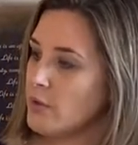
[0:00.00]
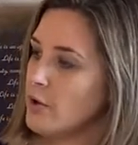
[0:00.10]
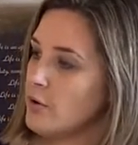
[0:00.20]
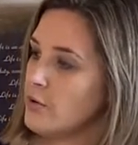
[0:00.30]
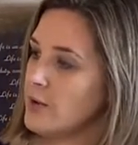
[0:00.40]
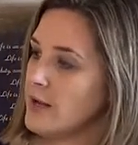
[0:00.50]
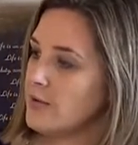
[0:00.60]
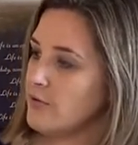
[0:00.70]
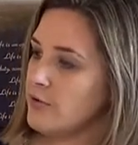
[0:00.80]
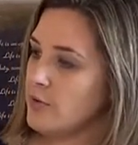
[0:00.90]
you're
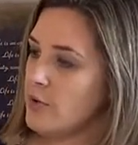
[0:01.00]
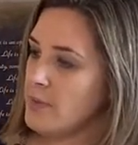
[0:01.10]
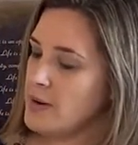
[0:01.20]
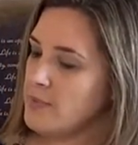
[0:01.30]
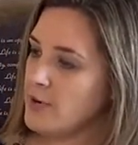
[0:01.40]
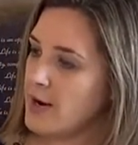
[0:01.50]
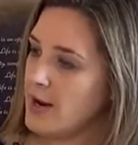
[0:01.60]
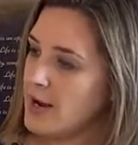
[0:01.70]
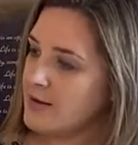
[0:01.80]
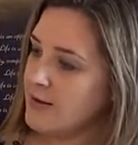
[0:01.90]
going to open up your
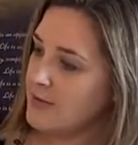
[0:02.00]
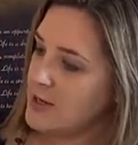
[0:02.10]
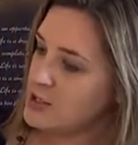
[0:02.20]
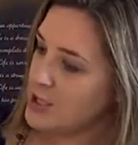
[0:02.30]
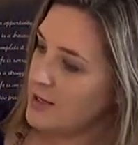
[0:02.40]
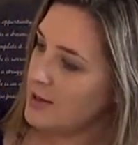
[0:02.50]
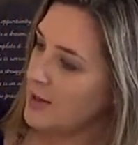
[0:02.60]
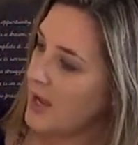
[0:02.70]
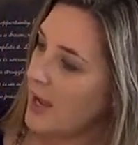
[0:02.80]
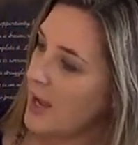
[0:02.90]
activity sheet,
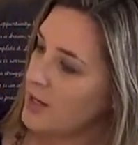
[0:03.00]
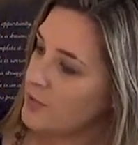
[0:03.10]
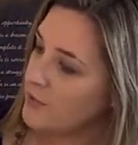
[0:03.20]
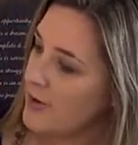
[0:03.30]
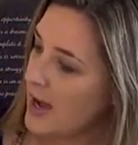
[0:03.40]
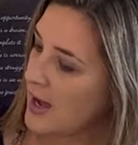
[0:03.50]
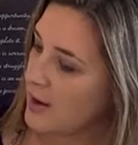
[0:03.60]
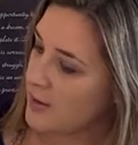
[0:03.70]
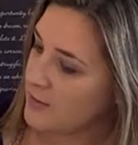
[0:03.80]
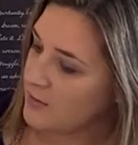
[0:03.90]
and you've
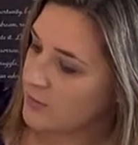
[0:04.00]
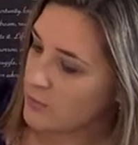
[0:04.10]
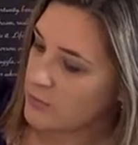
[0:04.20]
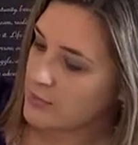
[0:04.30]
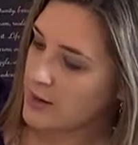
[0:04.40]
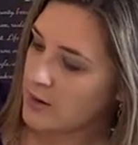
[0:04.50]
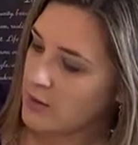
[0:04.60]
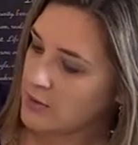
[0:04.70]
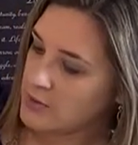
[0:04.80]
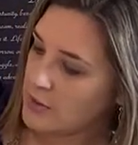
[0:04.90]
got this
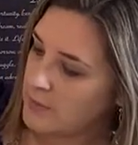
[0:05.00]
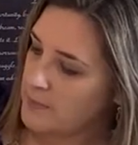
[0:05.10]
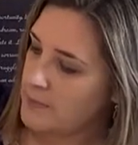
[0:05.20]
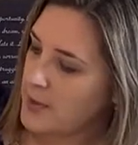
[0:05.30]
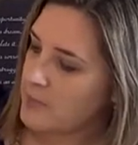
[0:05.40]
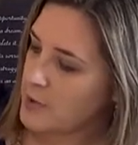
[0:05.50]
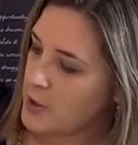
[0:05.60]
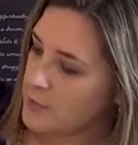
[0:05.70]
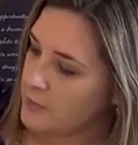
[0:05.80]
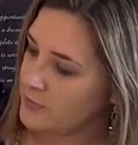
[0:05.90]
round big
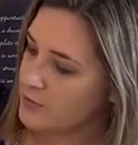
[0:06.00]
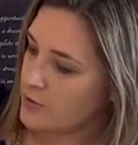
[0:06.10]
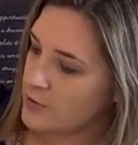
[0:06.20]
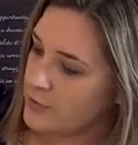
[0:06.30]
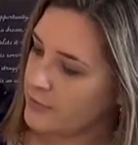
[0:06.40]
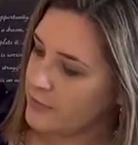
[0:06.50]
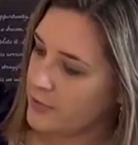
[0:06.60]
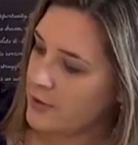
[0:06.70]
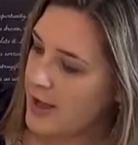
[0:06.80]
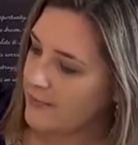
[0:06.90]
purple circle, so
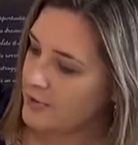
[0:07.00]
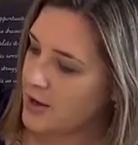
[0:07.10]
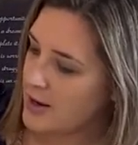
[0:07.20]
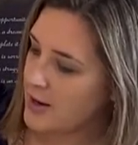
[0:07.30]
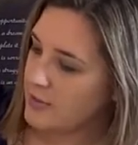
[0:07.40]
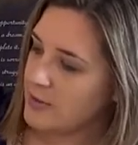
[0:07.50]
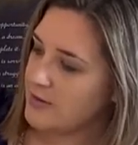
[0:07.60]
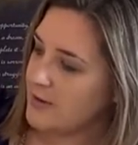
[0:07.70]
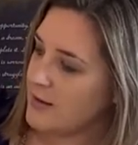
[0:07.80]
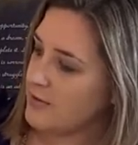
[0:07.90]
you'll have to cut out the
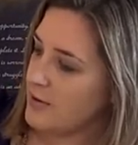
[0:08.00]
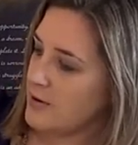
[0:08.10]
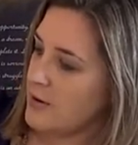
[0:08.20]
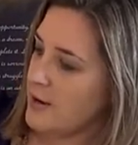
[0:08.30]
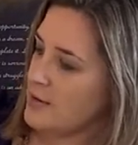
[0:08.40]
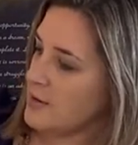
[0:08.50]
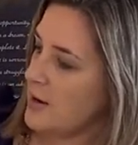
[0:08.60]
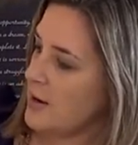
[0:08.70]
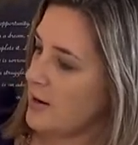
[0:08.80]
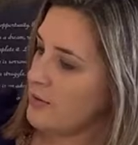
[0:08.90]
center and
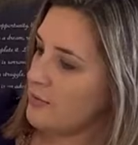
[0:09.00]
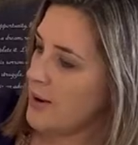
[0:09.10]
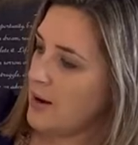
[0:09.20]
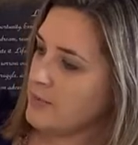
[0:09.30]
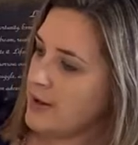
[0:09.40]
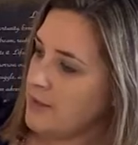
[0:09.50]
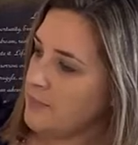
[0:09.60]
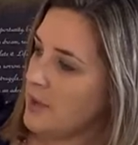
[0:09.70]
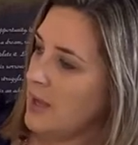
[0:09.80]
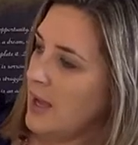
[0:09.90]
cut out around it.
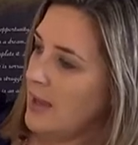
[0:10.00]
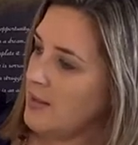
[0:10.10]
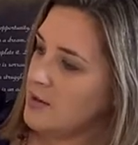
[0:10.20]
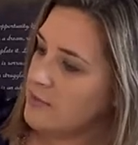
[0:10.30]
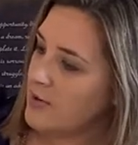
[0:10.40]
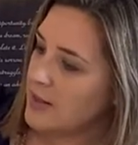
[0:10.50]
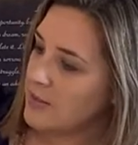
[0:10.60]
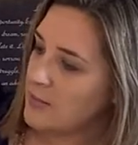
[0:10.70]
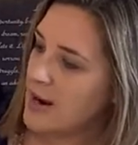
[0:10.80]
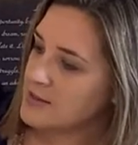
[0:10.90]
And then you've got
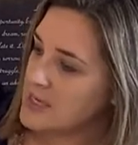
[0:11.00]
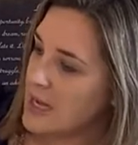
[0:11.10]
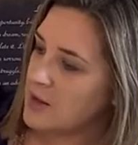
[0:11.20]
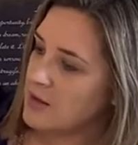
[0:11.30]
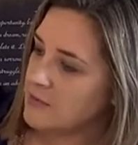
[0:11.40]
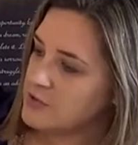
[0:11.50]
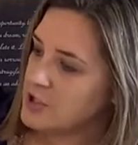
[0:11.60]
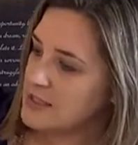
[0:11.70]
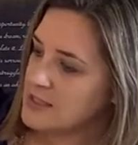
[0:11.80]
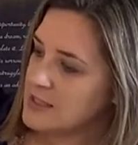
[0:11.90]
the rectangle of
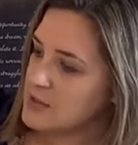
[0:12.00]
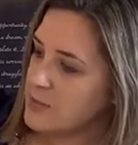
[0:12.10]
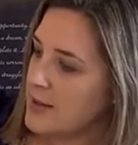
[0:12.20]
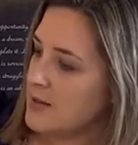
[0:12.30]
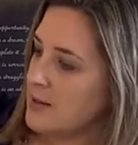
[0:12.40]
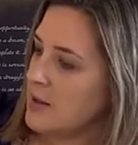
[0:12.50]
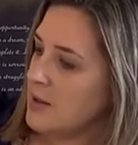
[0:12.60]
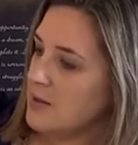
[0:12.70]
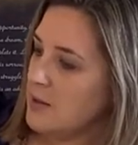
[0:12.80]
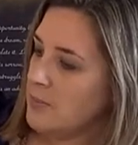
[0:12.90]
Jesus with
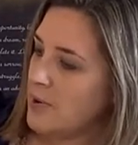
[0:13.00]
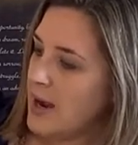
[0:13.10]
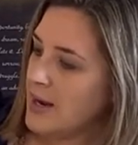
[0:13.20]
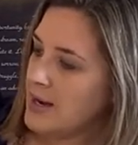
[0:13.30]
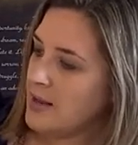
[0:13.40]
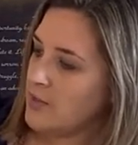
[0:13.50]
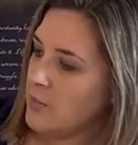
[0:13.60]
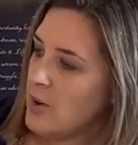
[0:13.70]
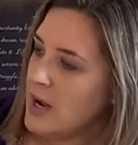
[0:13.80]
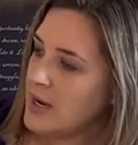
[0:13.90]
the bread and the
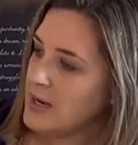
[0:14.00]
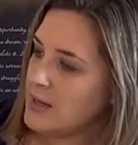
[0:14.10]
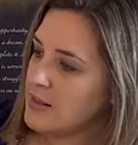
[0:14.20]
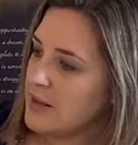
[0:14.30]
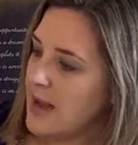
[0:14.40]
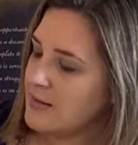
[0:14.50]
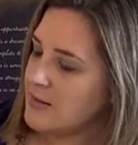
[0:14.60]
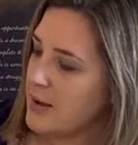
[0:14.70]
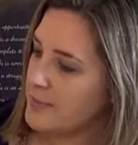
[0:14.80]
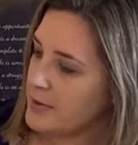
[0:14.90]
wine at the Last
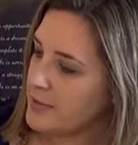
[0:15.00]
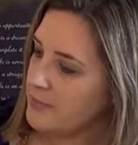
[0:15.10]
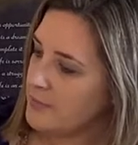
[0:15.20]
Supper.